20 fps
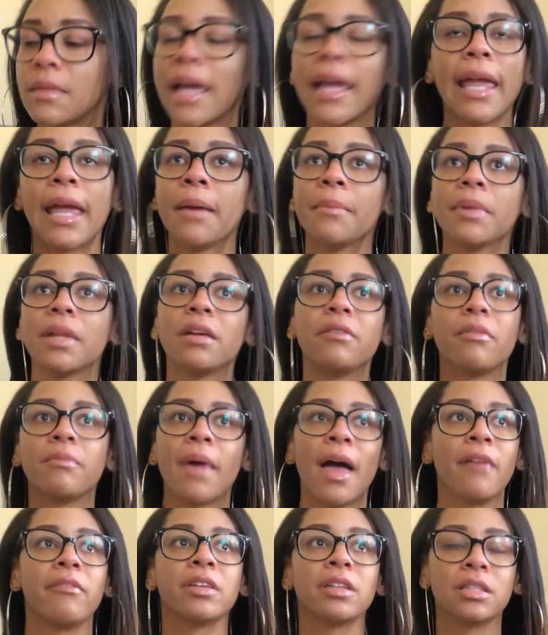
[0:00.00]
I can't believe I'm
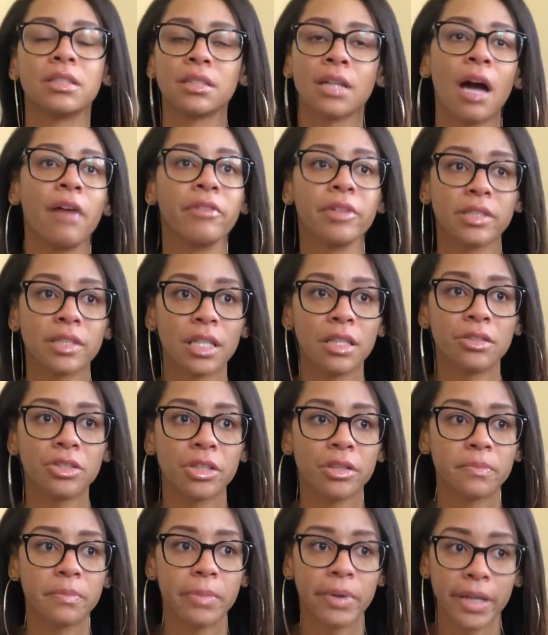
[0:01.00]
having this conversation.